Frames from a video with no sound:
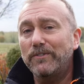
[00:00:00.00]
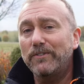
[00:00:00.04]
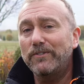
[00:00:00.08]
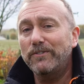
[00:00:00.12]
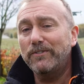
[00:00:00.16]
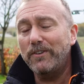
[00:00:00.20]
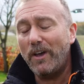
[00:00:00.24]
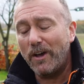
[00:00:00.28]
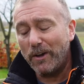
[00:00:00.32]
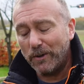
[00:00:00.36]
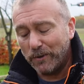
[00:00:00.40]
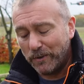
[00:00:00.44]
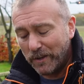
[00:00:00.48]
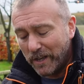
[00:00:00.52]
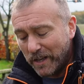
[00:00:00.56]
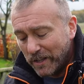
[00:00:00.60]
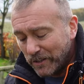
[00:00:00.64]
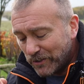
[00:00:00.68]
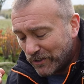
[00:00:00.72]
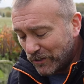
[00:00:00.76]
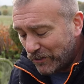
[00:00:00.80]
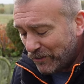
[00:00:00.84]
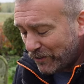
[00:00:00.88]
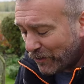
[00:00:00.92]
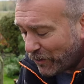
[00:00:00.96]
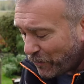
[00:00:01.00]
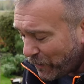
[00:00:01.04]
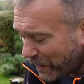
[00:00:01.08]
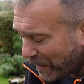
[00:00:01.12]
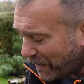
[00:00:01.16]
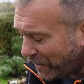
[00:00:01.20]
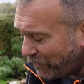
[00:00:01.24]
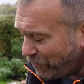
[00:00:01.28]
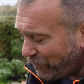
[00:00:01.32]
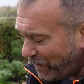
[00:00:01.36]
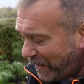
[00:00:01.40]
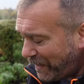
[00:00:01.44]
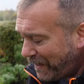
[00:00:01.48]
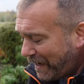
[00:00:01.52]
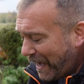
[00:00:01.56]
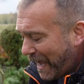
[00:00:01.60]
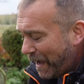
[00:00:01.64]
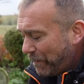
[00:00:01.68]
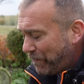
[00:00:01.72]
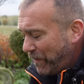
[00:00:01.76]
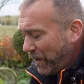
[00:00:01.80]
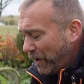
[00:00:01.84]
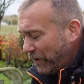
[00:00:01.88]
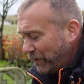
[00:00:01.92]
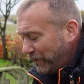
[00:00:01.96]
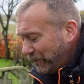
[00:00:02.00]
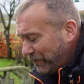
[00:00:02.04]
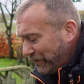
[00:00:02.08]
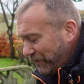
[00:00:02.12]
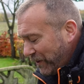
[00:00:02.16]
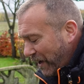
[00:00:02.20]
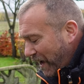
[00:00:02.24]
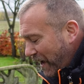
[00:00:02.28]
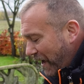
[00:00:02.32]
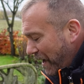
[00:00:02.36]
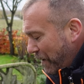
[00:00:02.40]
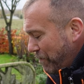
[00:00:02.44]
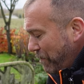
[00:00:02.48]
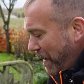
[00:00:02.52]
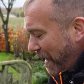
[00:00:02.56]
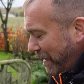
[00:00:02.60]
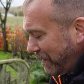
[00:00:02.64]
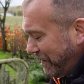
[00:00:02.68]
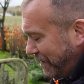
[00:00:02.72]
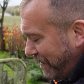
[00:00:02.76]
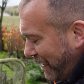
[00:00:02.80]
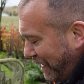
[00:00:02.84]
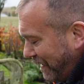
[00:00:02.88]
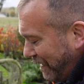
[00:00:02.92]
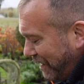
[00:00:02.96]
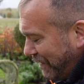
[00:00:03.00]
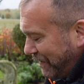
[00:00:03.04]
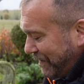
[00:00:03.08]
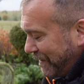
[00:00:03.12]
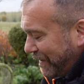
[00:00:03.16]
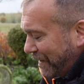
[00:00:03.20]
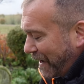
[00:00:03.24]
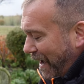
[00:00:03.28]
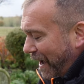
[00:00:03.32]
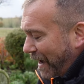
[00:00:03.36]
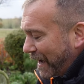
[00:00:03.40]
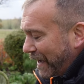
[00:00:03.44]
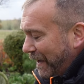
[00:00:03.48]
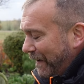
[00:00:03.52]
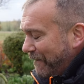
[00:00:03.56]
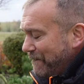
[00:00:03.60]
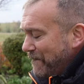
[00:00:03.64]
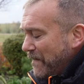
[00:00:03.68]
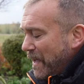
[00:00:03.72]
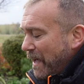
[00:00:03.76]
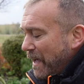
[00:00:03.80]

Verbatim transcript: So just to quickly recap those main settings today.